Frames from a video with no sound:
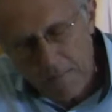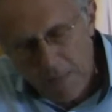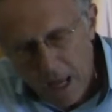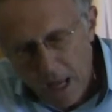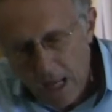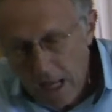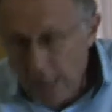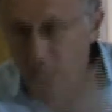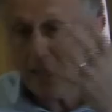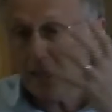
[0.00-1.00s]
uh, and
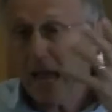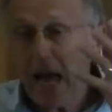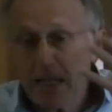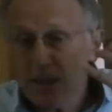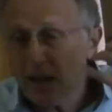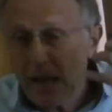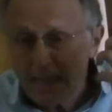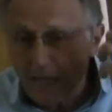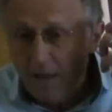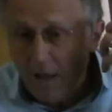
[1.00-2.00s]
I said, Dad, it's
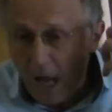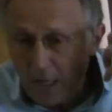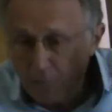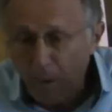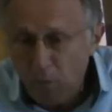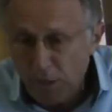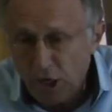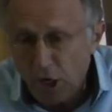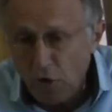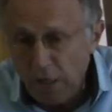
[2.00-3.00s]
crazy. I spoke with
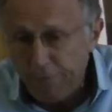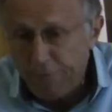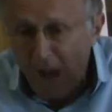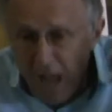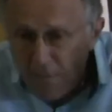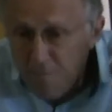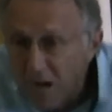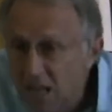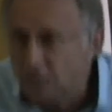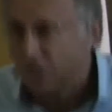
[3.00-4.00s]
her only five
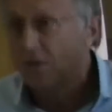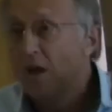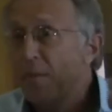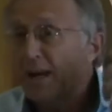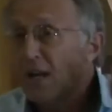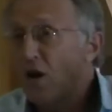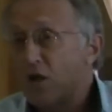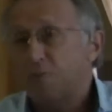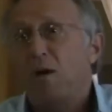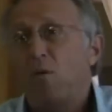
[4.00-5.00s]
minutes, but I
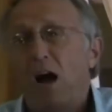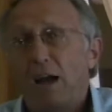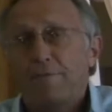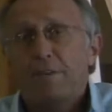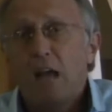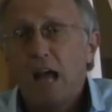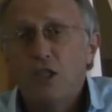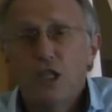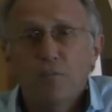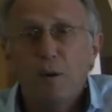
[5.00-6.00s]
know it's my wife.
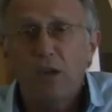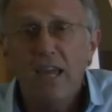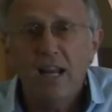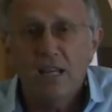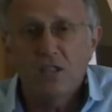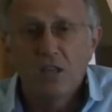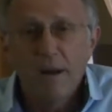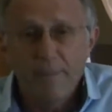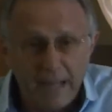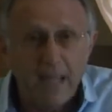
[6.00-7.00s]
And she spoke English,
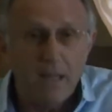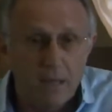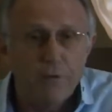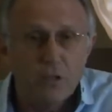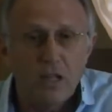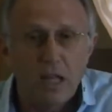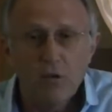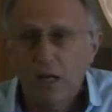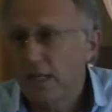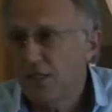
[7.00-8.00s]
but I, fortunately, I
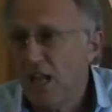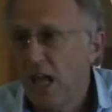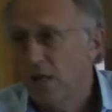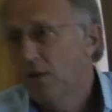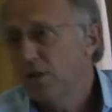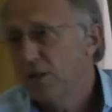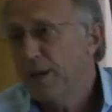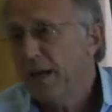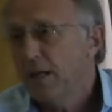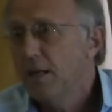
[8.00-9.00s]
could understand. Couldn't
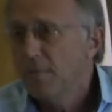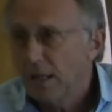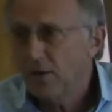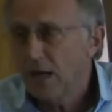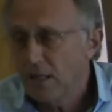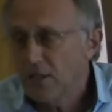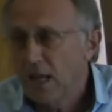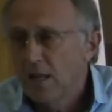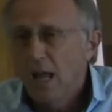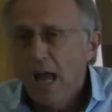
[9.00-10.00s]
speak it, but could
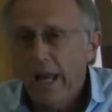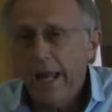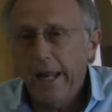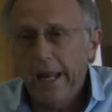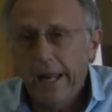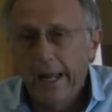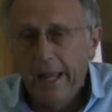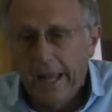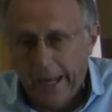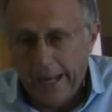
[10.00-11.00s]
understand. And, and, and,
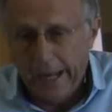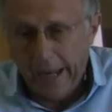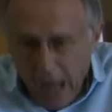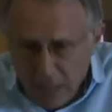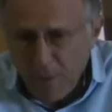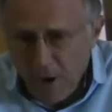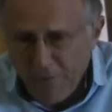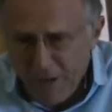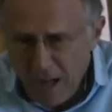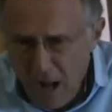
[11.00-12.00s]
and, and I spoke
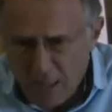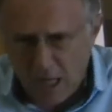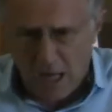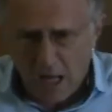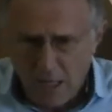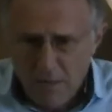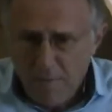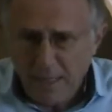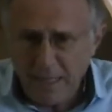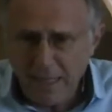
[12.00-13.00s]
Afrikaans, I, I,
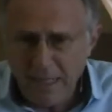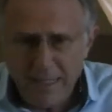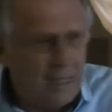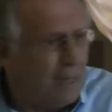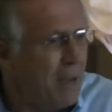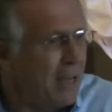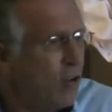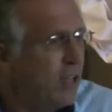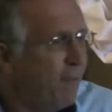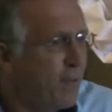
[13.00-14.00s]
but it, it, it, made
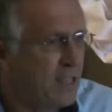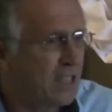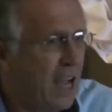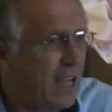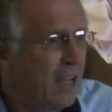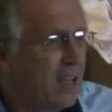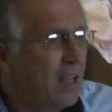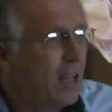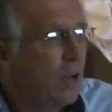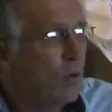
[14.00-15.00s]
no difference. I,
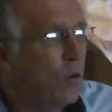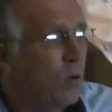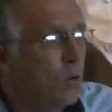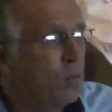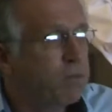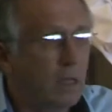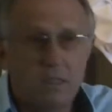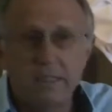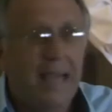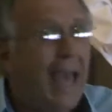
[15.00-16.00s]

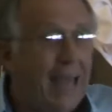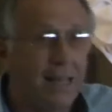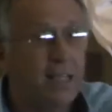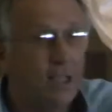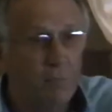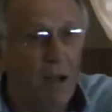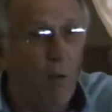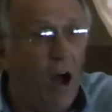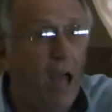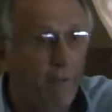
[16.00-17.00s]
I, Dad, this is my
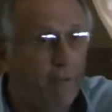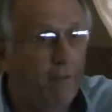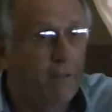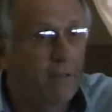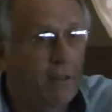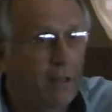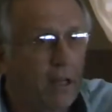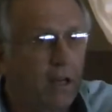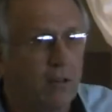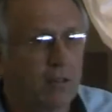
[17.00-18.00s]
wife,
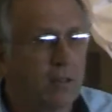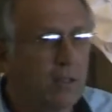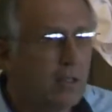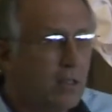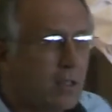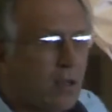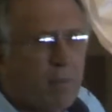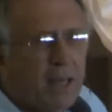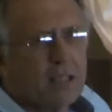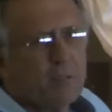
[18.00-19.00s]
you know. So
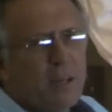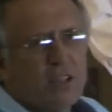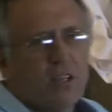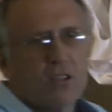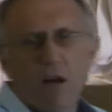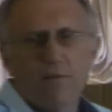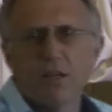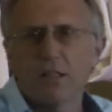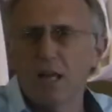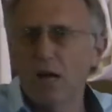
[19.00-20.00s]
being a specialist,
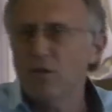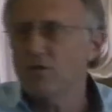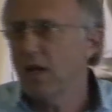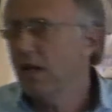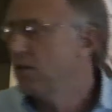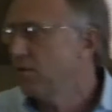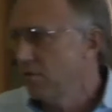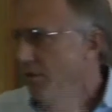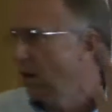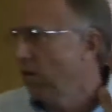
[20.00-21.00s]
obviously, I was ready
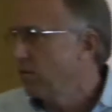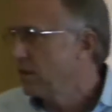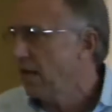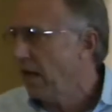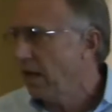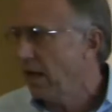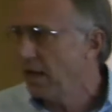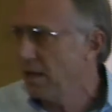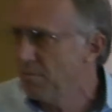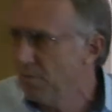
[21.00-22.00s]
to know exactly
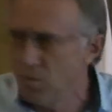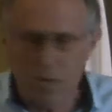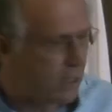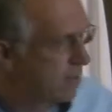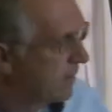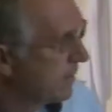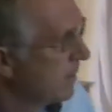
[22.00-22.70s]
at the moment.